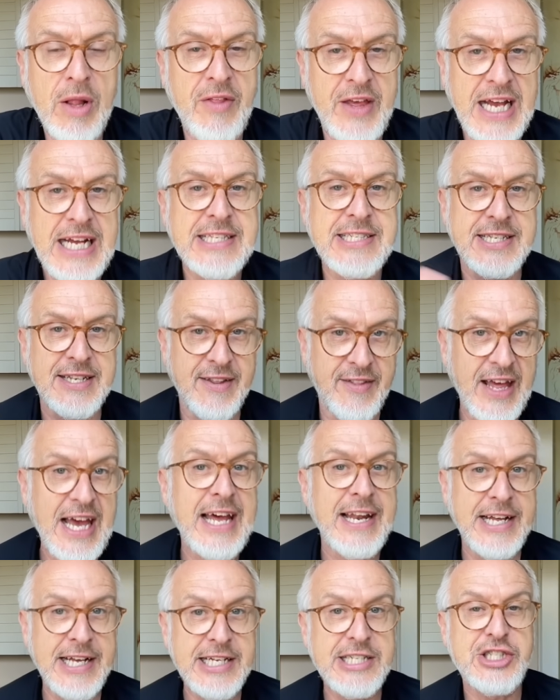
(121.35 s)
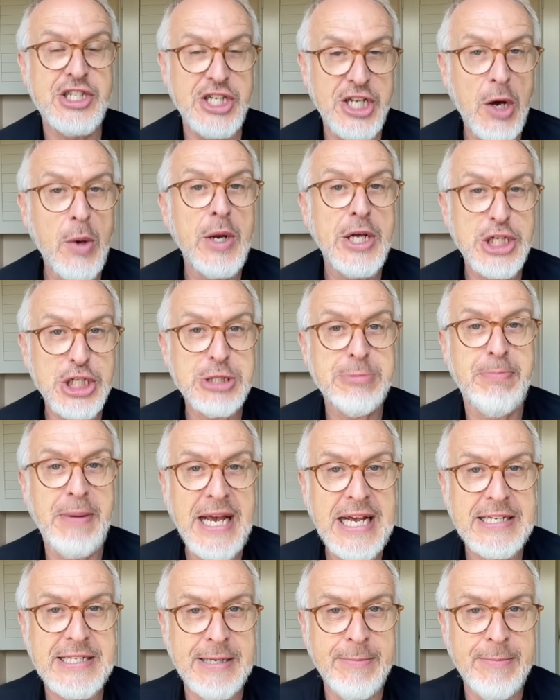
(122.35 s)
the answer to that is she'd only just picked